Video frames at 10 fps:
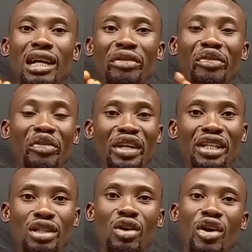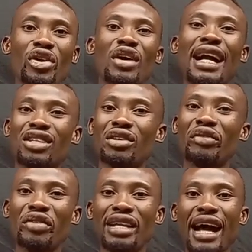feed or your calcium
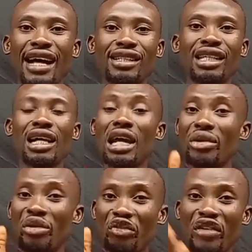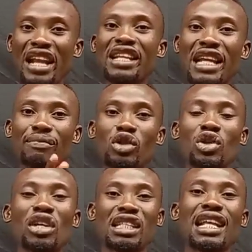feed, and you fed them to
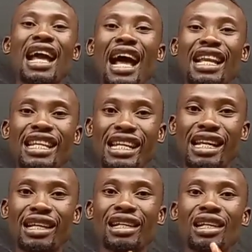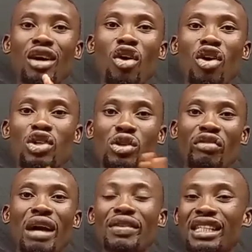your snail and they all
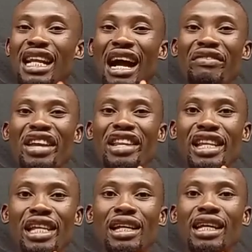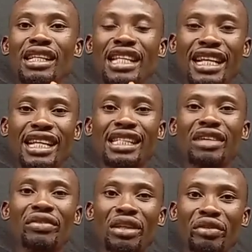survived, you didn't have any
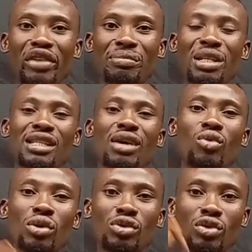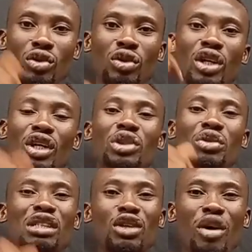negative effect, please, I want to know.
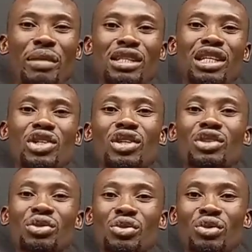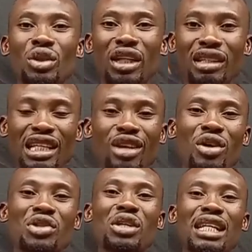Use the comment section to tell
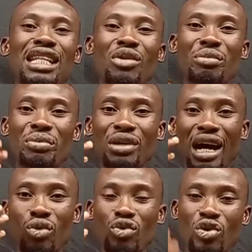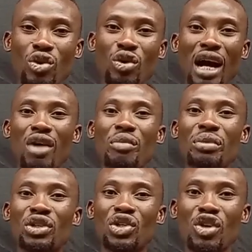us so that I will
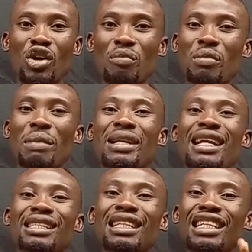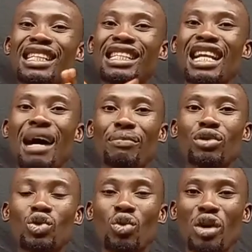be sure probably that it didn't
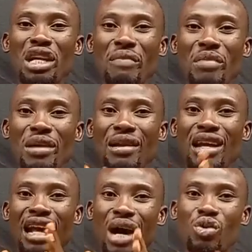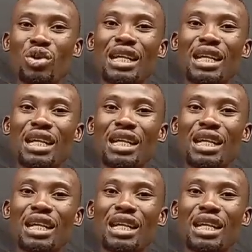happen to only me. I will know